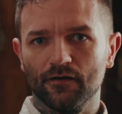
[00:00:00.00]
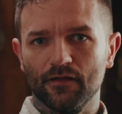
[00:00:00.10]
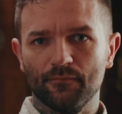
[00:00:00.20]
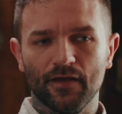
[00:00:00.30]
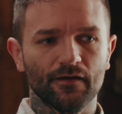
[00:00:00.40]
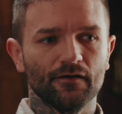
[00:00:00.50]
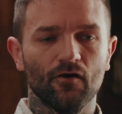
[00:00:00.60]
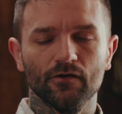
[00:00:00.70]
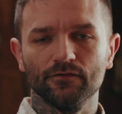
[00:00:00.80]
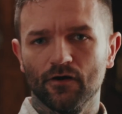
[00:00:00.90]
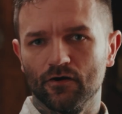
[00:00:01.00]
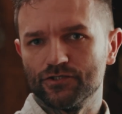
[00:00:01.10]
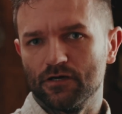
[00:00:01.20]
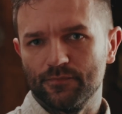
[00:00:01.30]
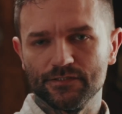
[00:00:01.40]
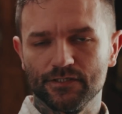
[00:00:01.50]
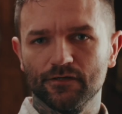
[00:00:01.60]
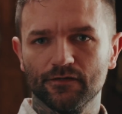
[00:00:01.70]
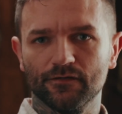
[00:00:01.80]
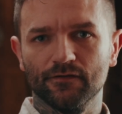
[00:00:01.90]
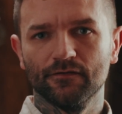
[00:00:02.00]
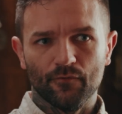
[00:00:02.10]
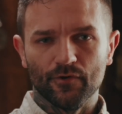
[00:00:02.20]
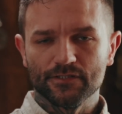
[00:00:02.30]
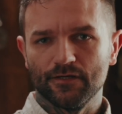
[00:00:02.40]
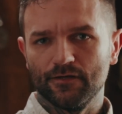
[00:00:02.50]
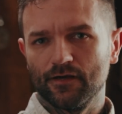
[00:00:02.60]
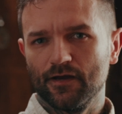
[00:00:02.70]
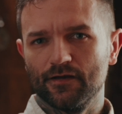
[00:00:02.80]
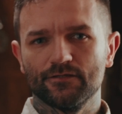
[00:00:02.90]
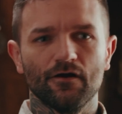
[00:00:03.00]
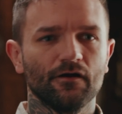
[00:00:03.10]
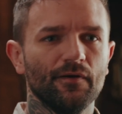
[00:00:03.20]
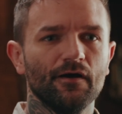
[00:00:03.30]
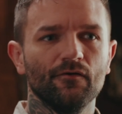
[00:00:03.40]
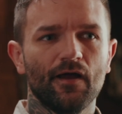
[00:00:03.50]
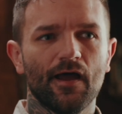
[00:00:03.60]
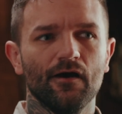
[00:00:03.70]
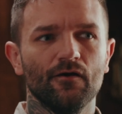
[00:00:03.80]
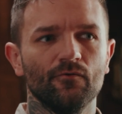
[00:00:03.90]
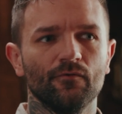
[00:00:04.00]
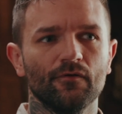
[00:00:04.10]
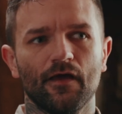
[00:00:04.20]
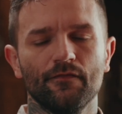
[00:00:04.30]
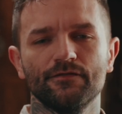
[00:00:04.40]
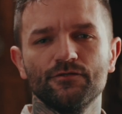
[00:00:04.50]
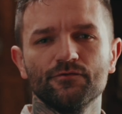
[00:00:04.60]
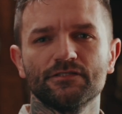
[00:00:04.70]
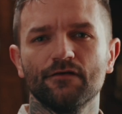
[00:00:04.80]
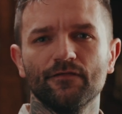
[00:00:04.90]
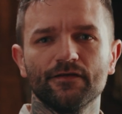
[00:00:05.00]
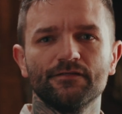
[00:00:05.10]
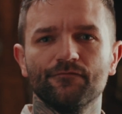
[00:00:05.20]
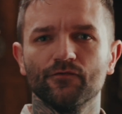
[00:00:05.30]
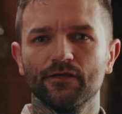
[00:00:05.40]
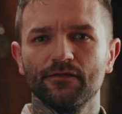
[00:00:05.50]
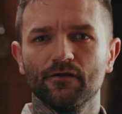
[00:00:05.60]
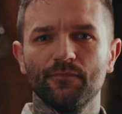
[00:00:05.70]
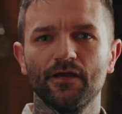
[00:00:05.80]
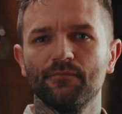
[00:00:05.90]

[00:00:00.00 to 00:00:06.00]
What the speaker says: They make our job easier. And yeah, we're excited to kind of talk about how they do stuff like differently. They're made